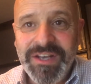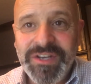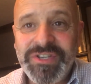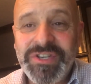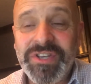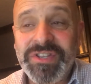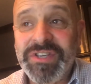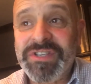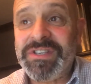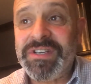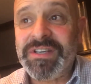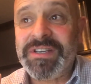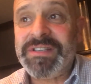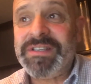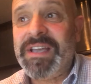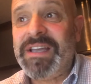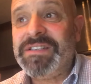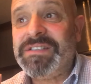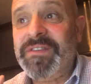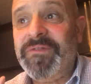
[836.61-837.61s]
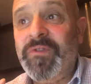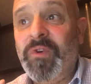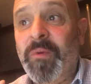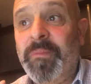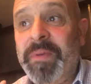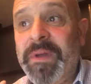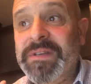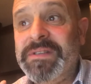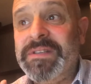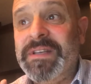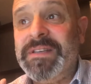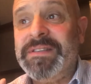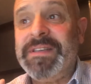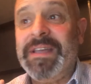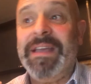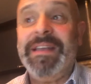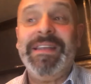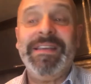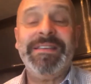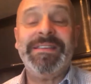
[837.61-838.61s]
to the success of your business.
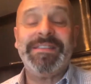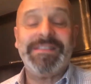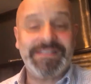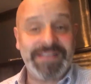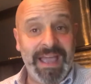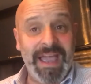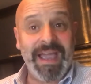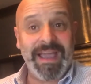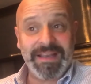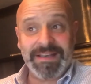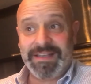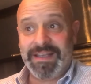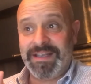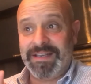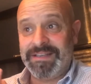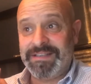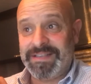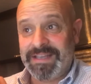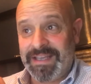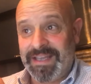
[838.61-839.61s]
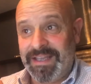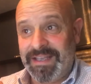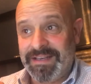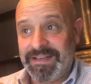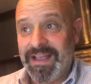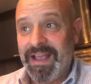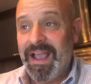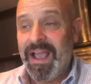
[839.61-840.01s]
It is said, indeed,